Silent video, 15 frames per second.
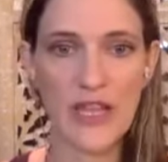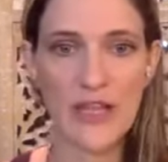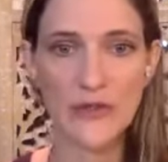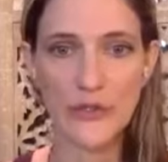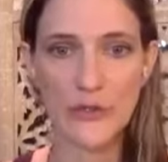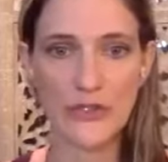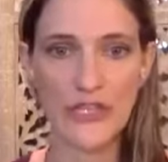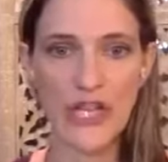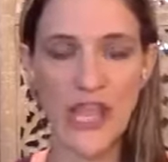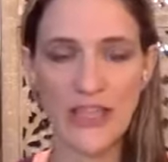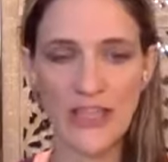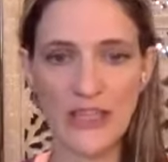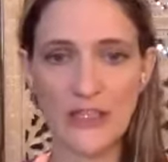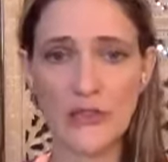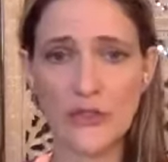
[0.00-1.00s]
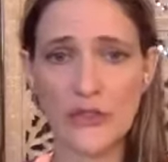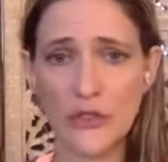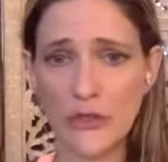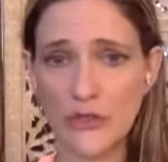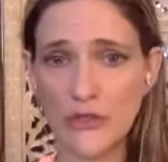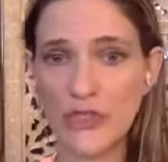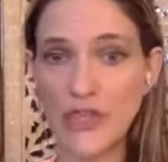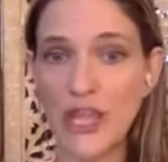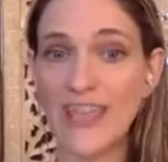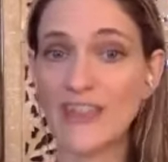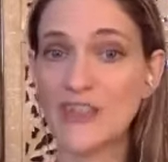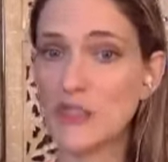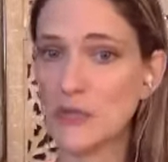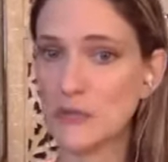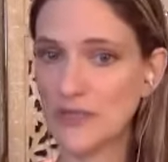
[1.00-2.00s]

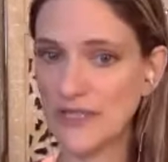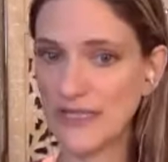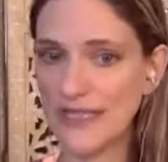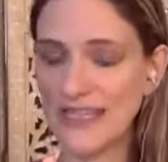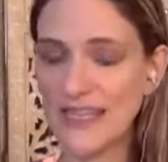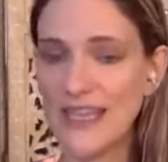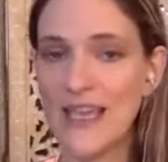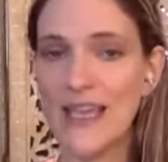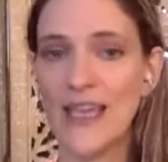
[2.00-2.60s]
interchangeably,